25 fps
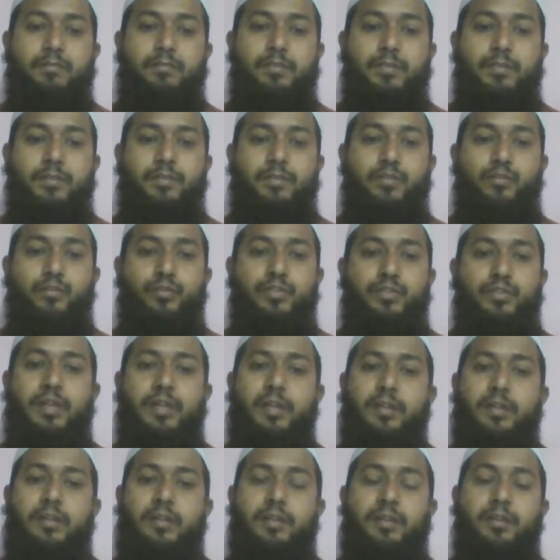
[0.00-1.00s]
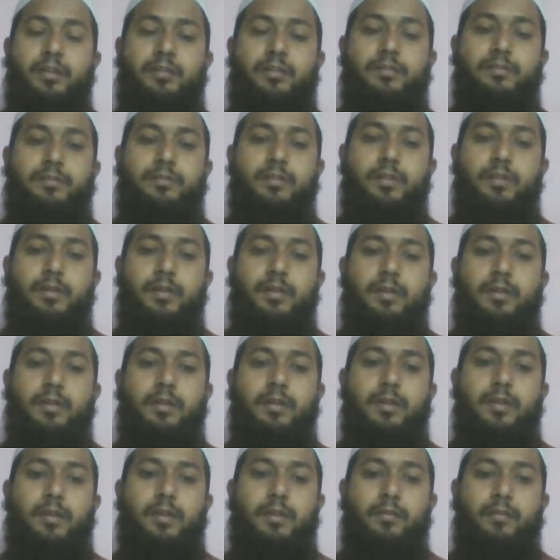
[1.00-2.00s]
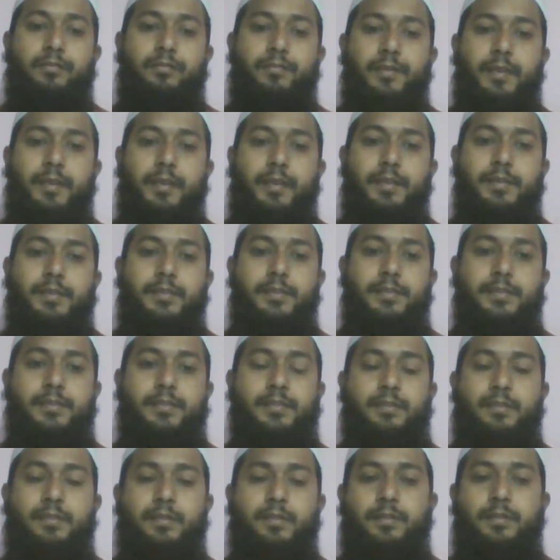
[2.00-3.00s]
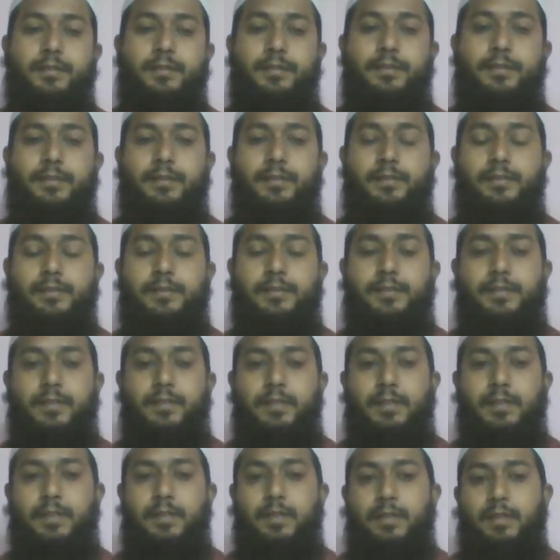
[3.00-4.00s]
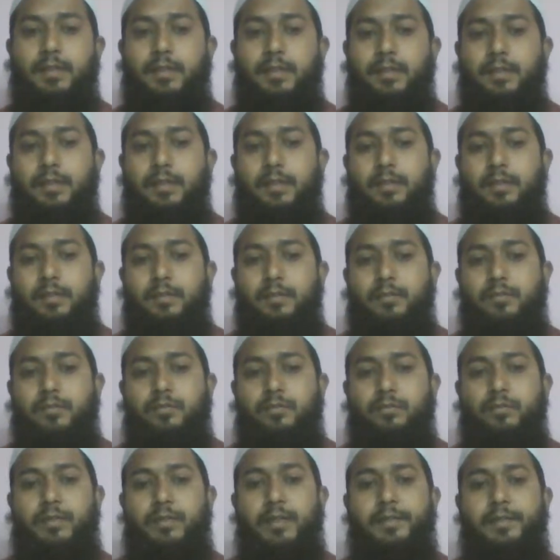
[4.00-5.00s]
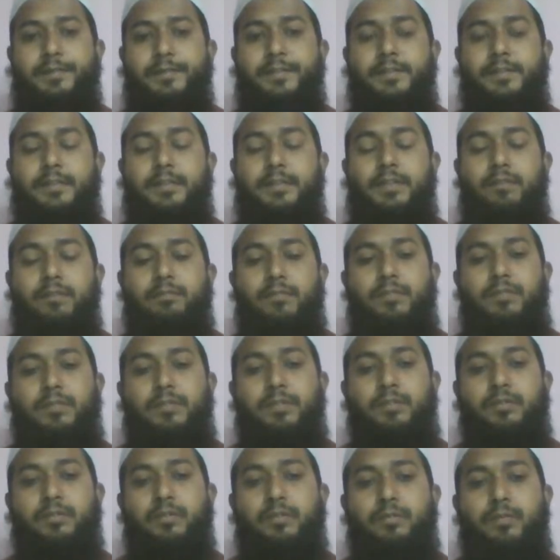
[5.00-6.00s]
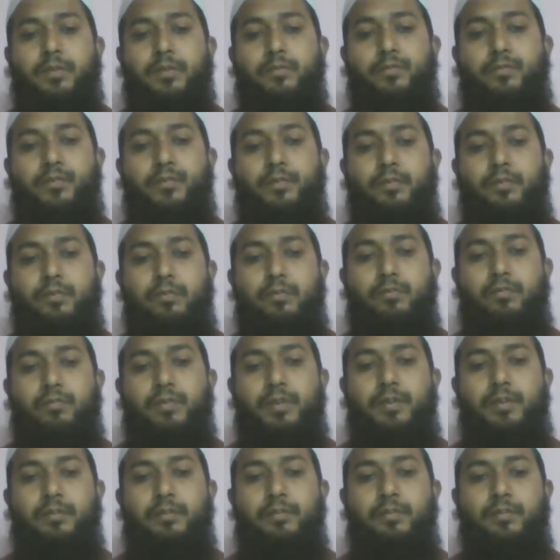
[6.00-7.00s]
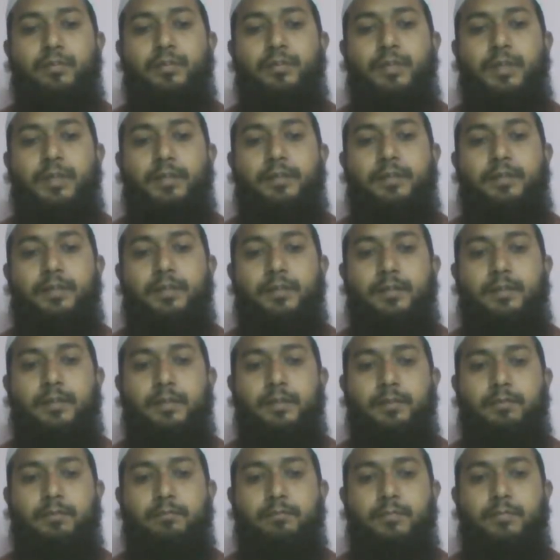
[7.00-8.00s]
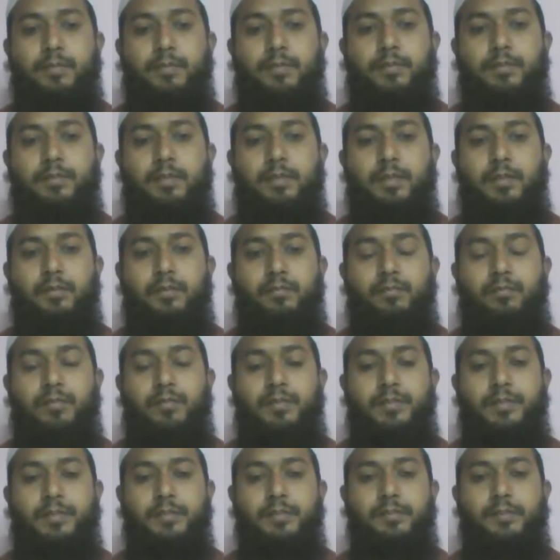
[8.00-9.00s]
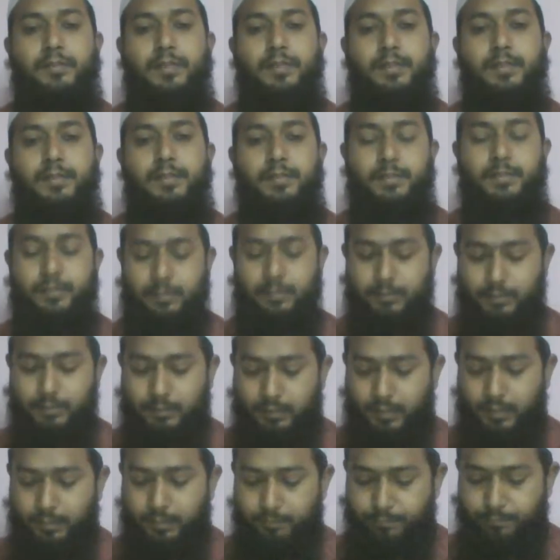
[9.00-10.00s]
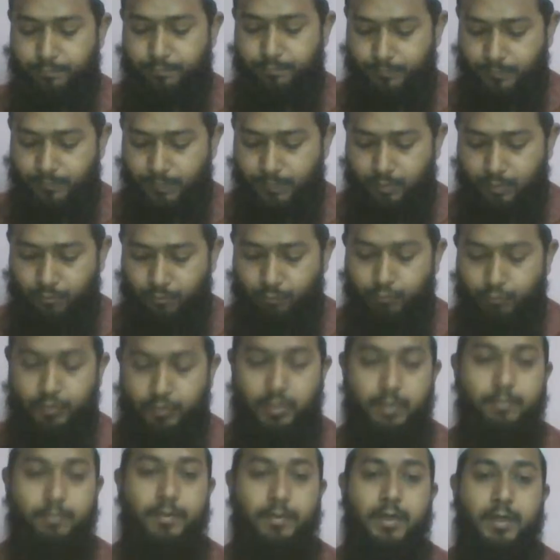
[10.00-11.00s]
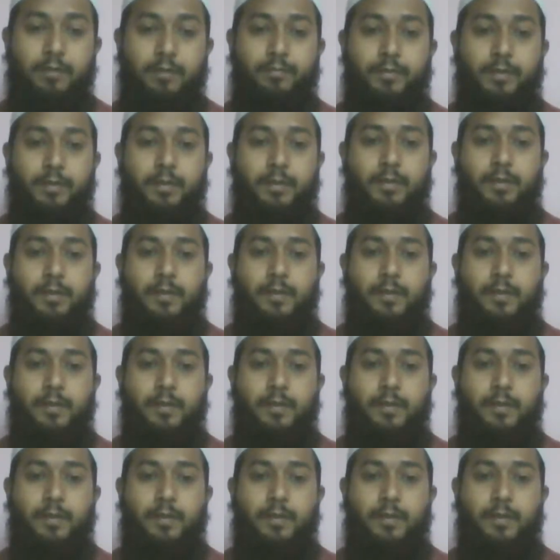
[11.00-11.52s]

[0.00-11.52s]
is include heart, the veins, the arteries. So that system was discovered. We know that is a Western scientist named William Harvey.